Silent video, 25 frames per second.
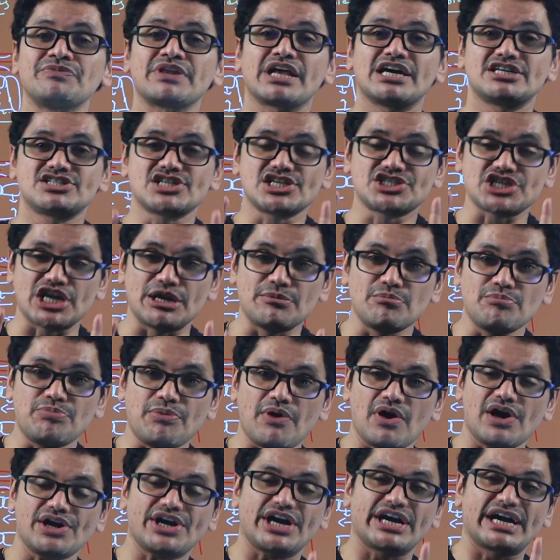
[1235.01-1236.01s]
Such an
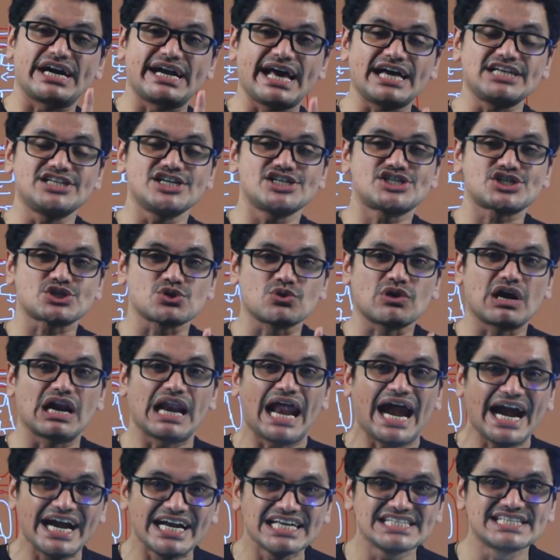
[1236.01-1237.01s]
important digestive
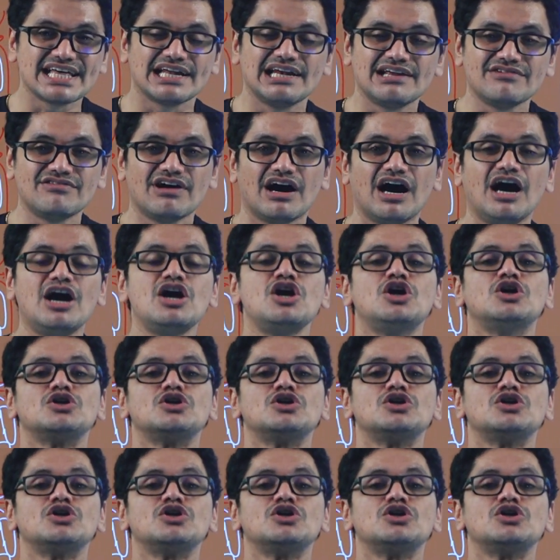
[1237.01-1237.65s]
gland is the liver.